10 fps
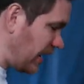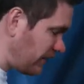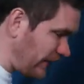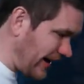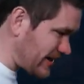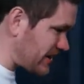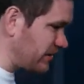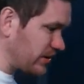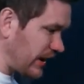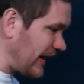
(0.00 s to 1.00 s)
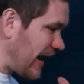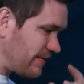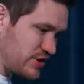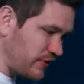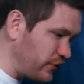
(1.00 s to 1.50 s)
and on fire, said, look, I
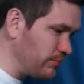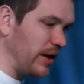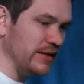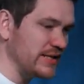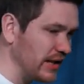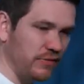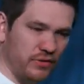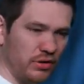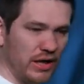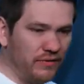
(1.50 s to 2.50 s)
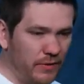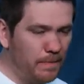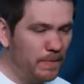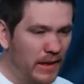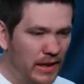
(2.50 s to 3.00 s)
have just a few months left to live.
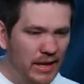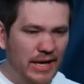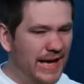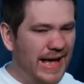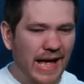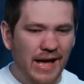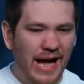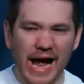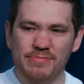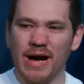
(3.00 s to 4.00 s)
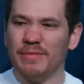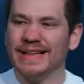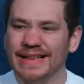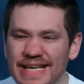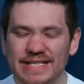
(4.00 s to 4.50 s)
I'm
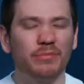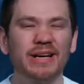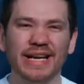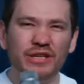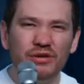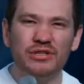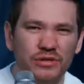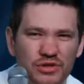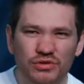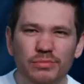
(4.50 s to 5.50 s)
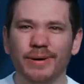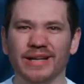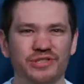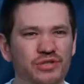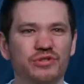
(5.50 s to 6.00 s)
at least going to use those 2
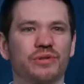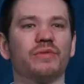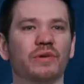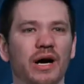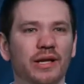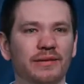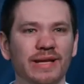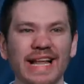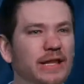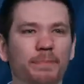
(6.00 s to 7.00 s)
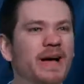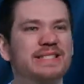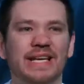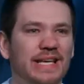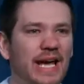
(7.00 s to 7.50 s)
months to serve God. At the
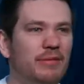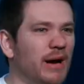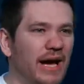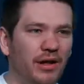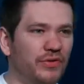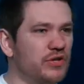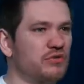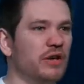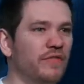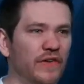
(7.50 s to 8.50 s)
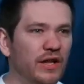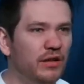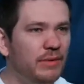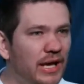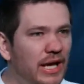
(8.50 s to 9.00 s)
best I can, my health is already
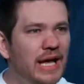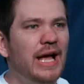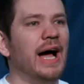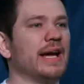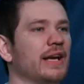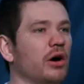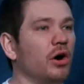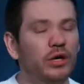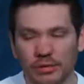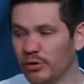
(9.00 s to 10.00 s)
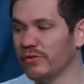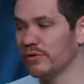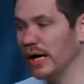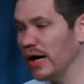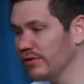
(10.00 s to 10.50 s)
failing me. I can hardly move
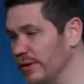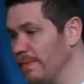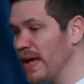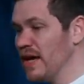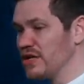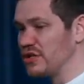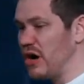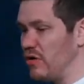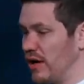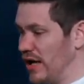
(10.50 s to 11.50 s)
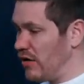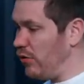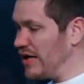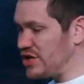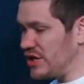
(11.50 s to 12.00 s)
around. So
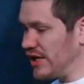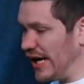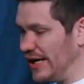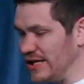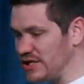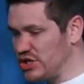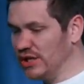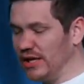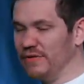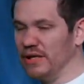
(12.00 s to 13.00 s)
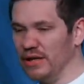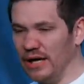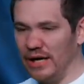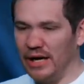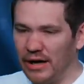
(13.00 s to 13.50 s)
what she did is she lived in
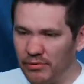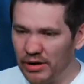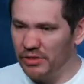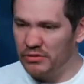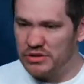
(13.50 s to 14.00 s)
one of